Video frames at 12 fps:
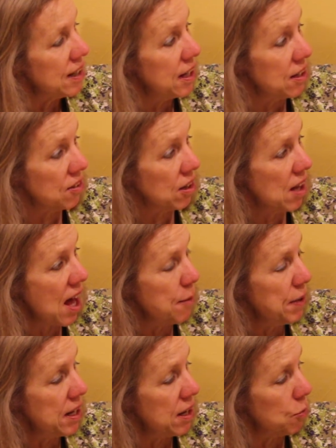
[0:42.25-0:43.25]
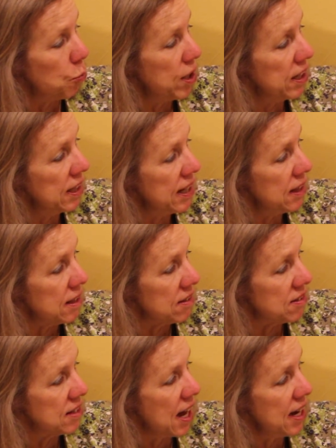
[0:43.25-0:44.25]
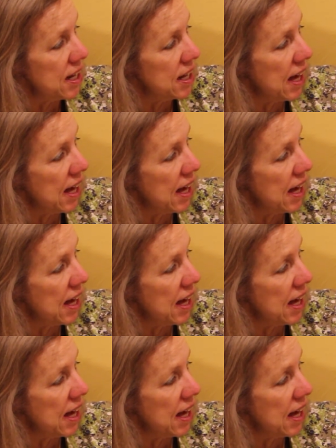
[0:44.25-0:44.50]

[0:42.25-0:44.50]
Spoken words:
It is climbing and wiggling. This tiny